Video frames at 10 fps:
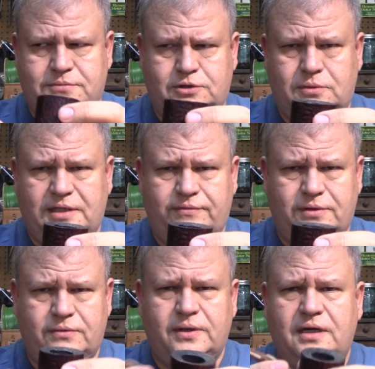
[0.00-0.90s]

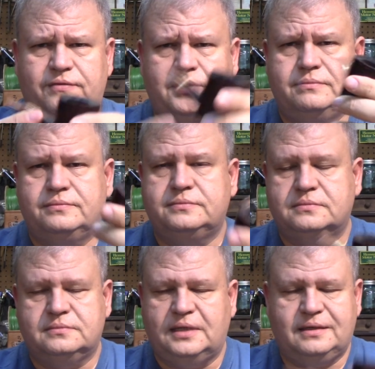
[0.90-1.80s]
211, 311,
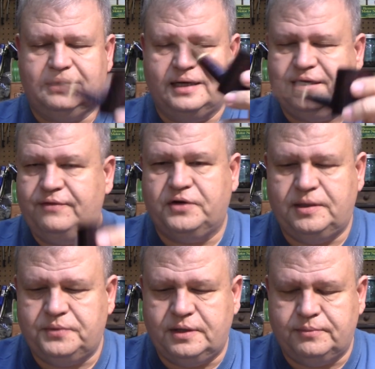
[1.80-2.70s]
I can never
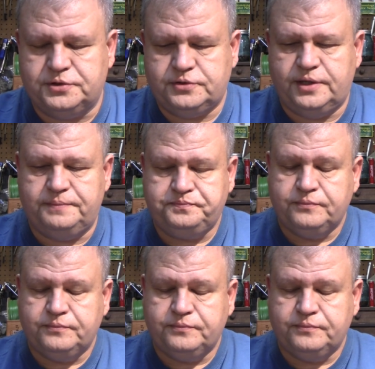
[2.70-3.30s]
keep the numbers straight,